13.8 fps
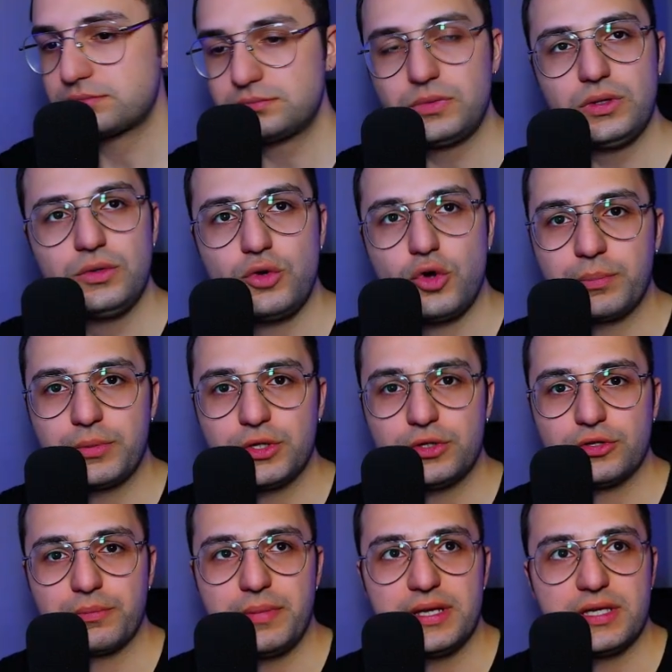computer
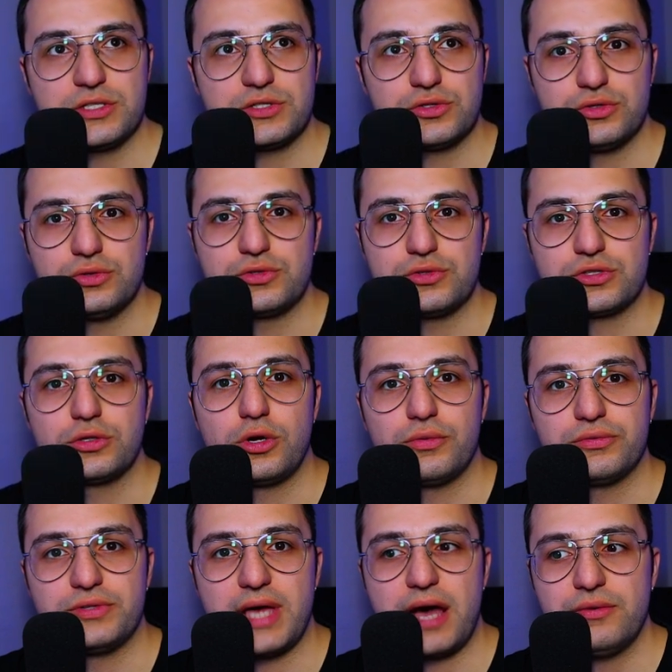begins to slow
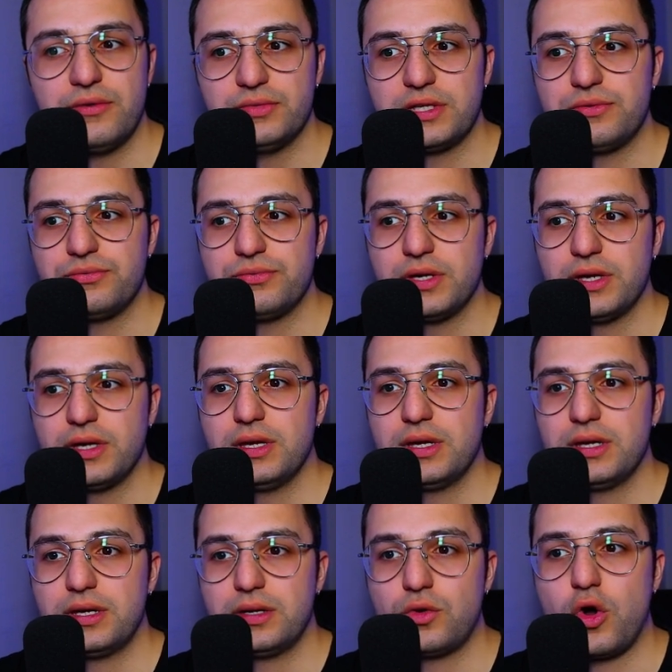down, if
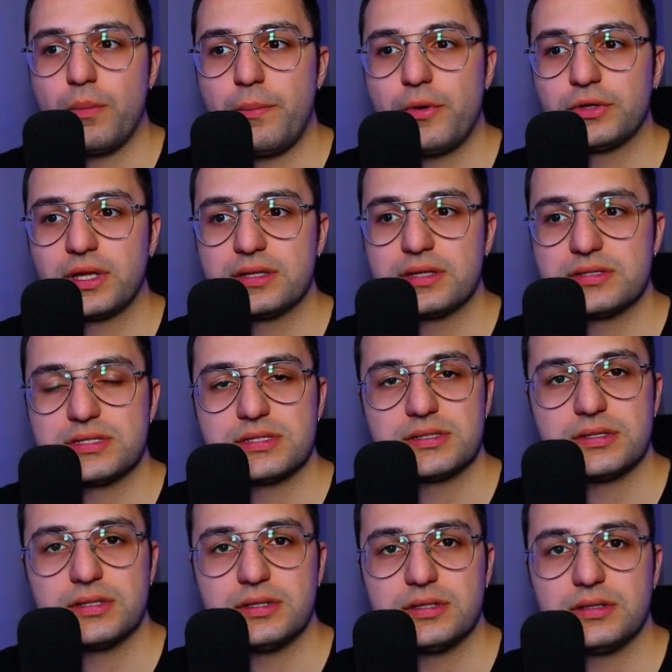components
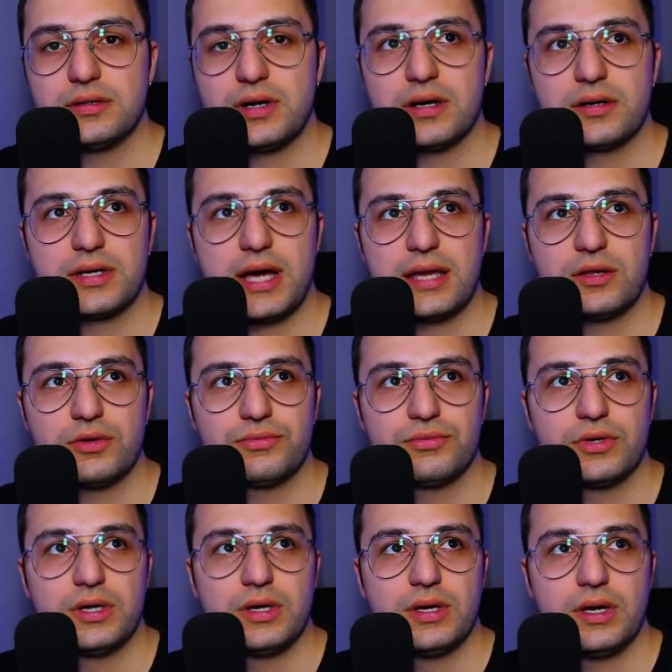are kind of
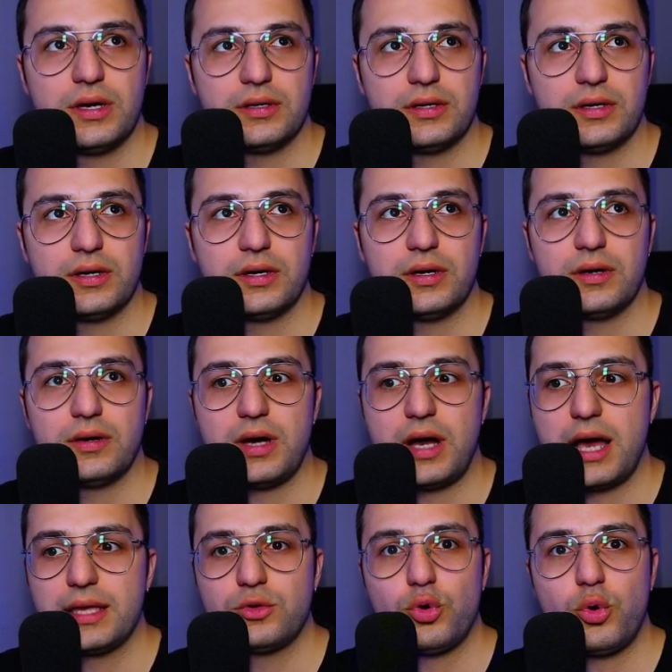
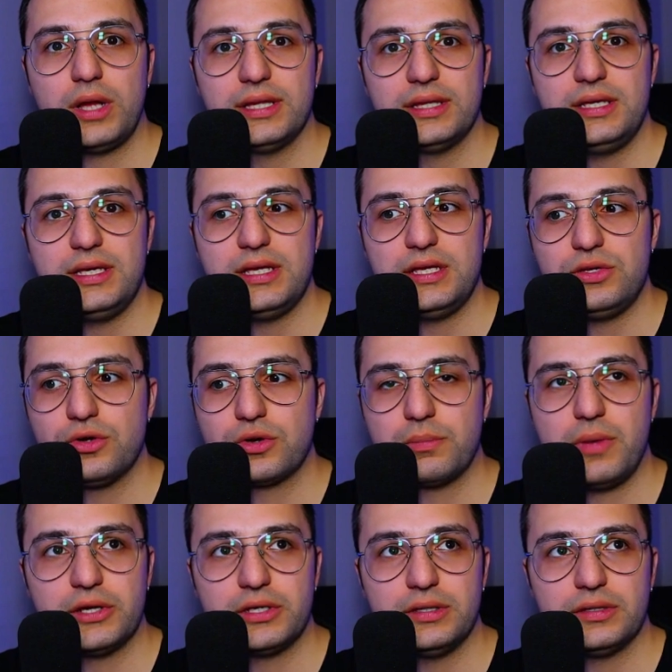high quality in your
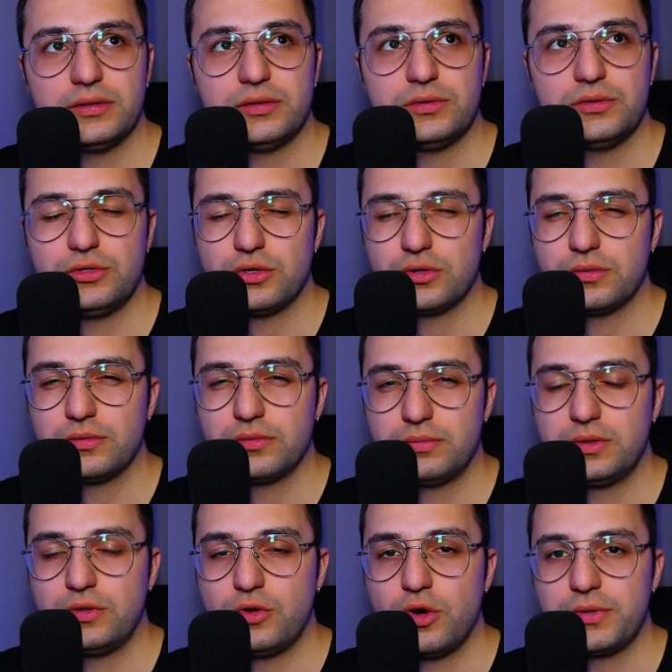model, your
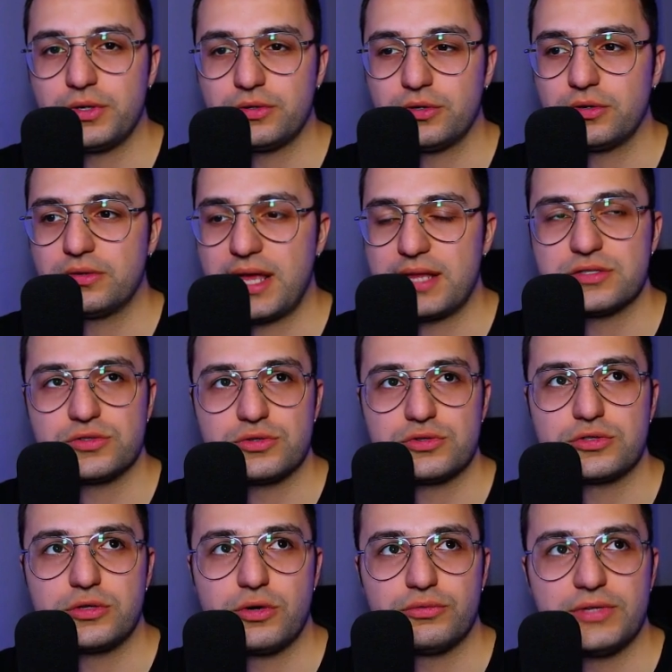computer tends to
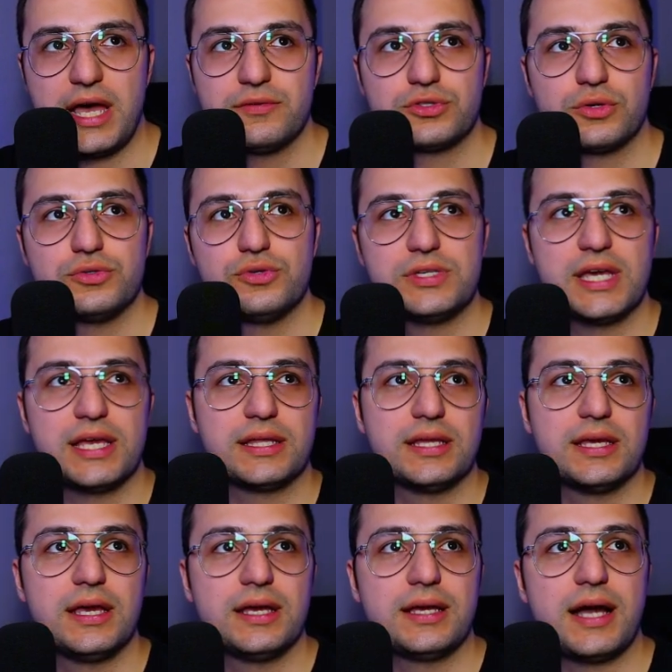slow down, so you
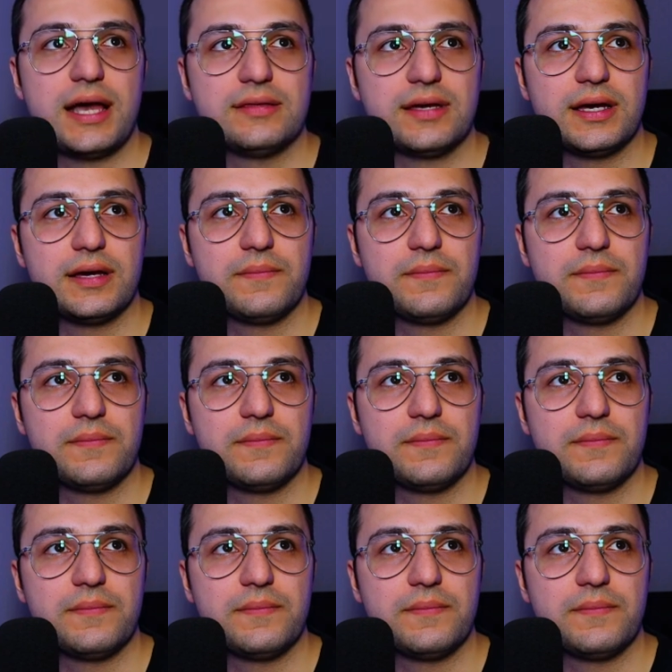can kind of